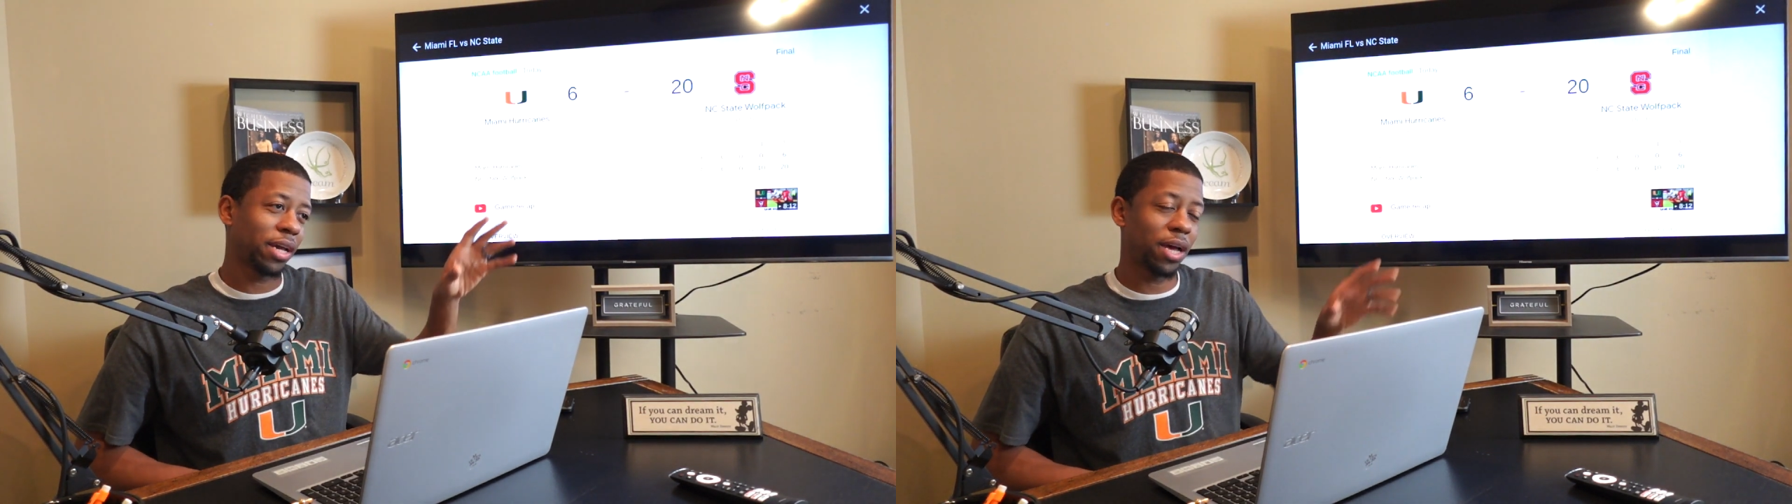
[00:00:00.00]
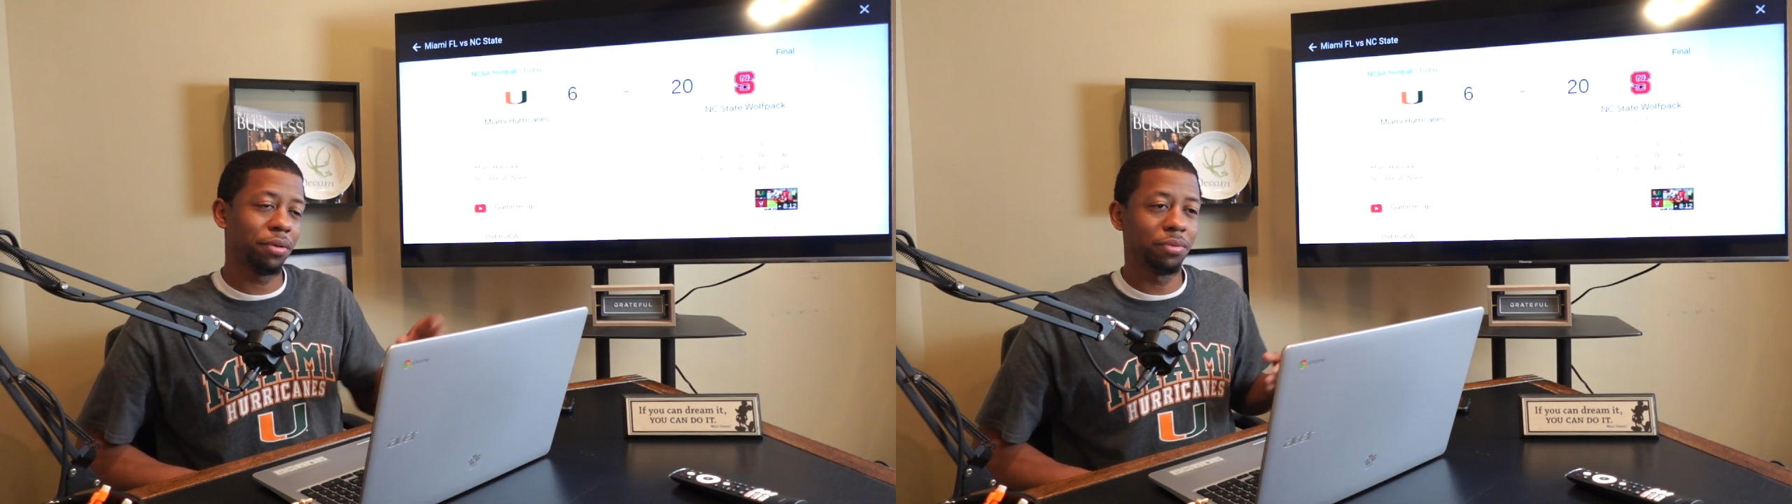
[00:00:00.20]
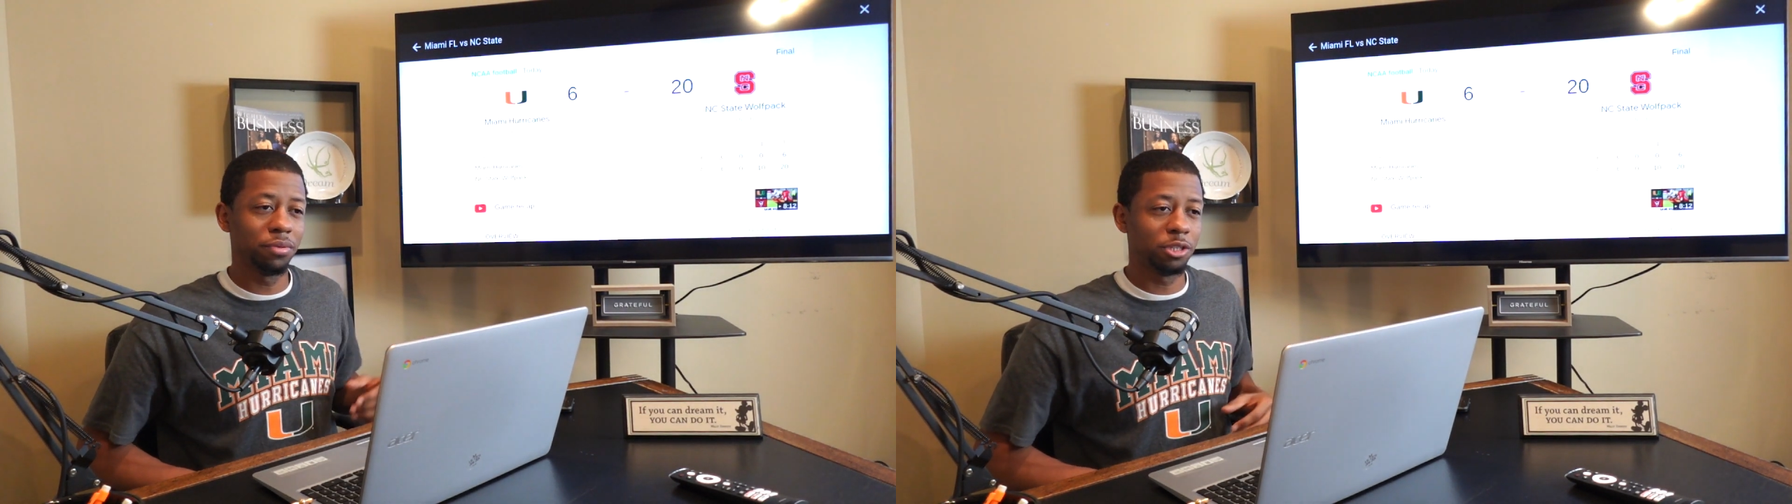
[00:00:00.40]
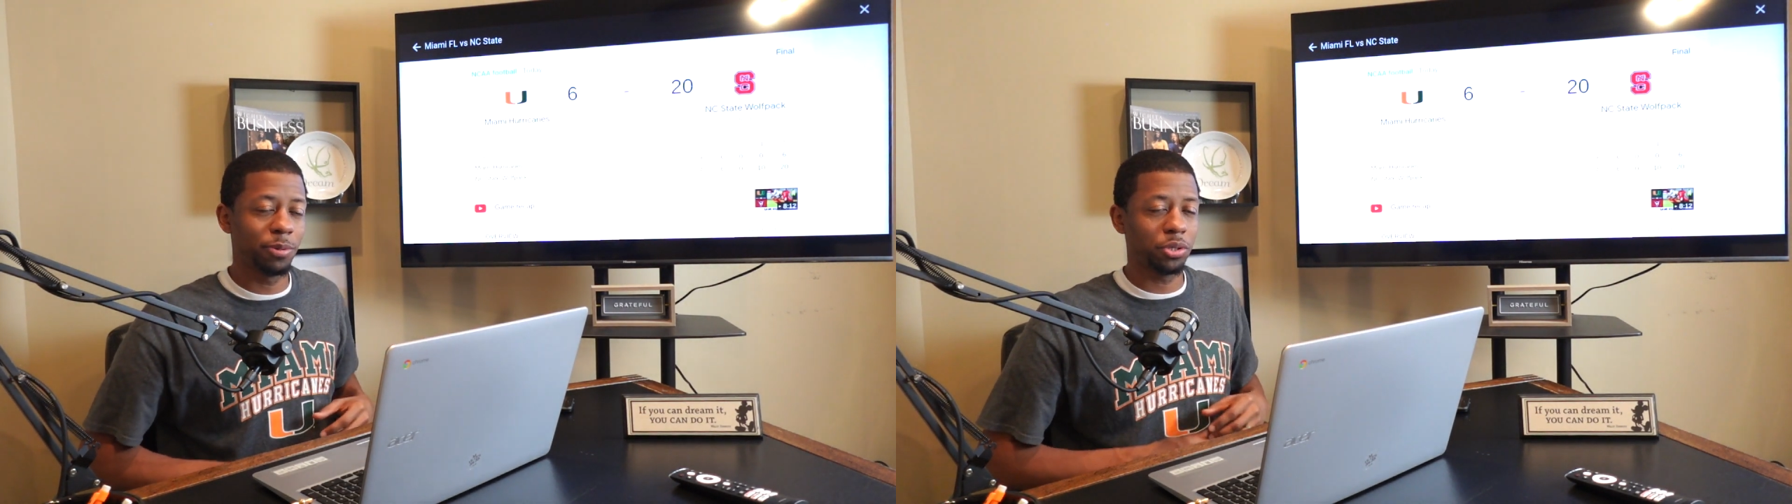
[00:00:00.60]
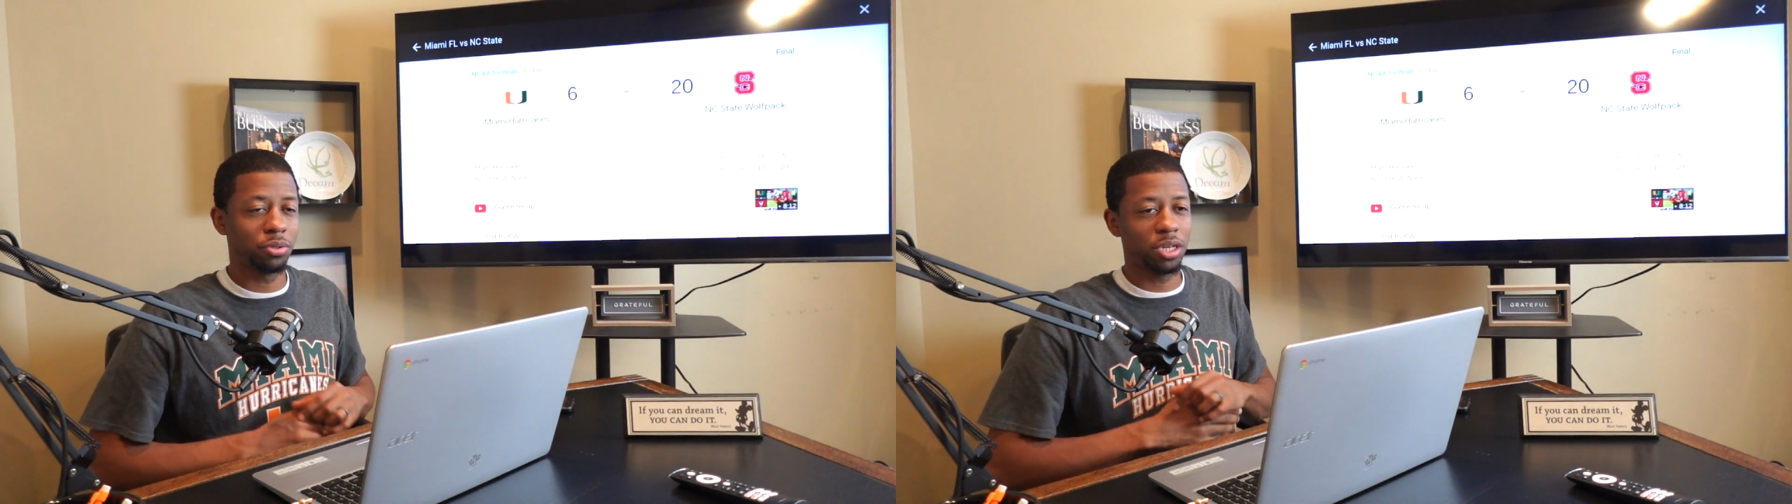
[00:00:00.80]
counting
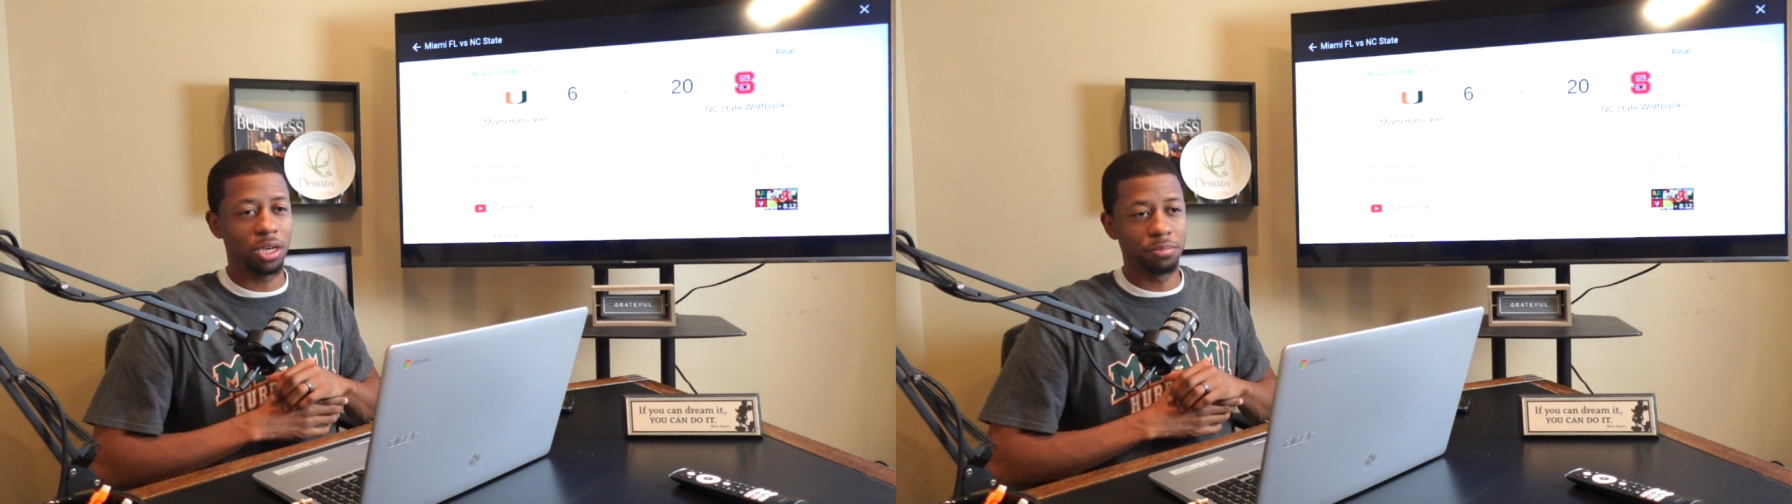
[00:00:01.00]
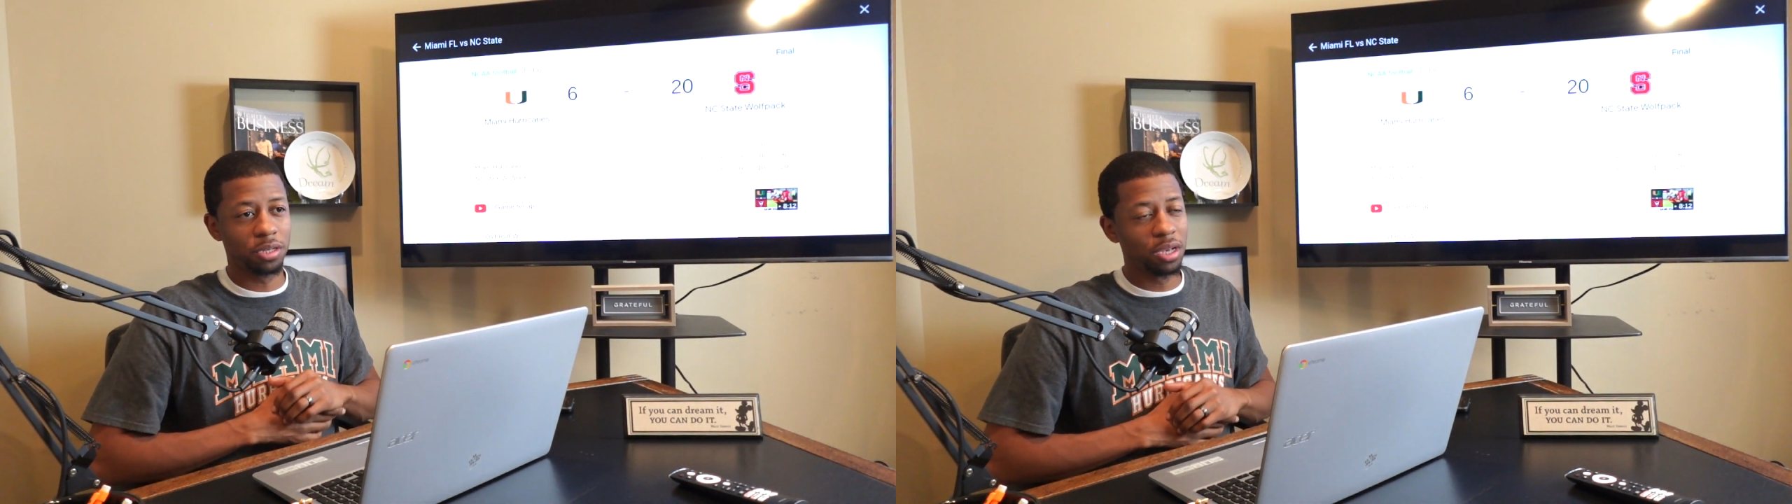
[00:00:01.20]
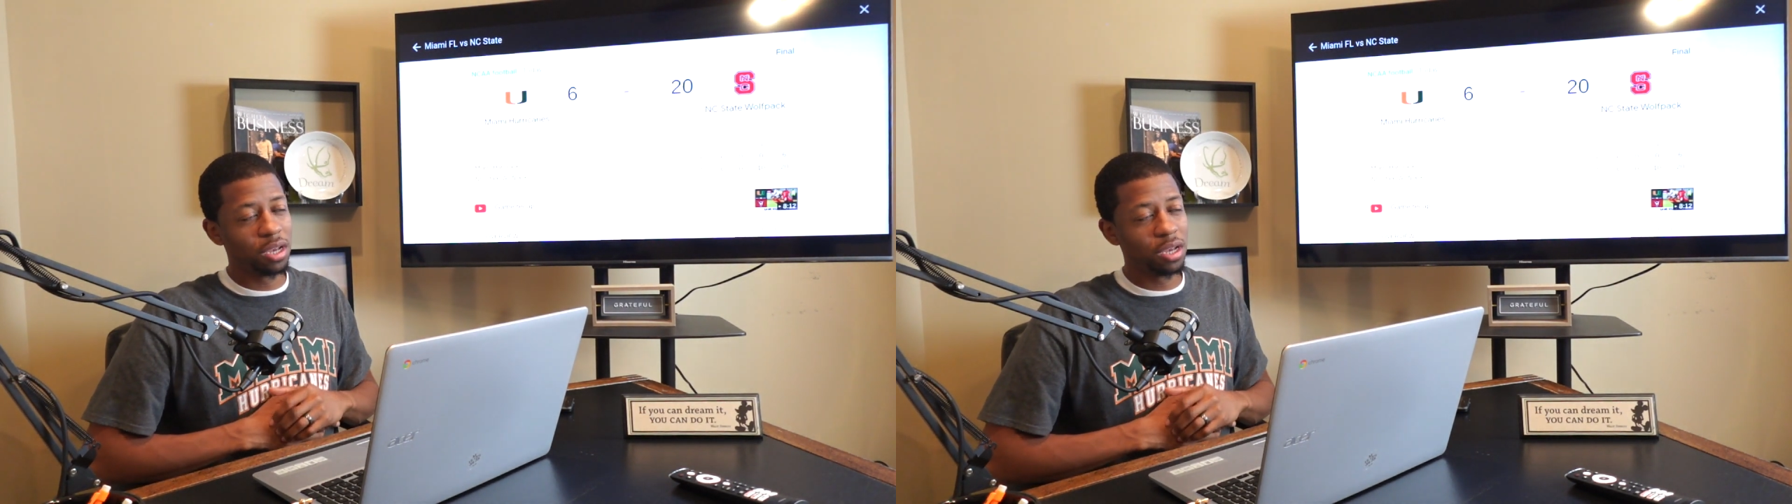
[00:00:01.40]
special teams.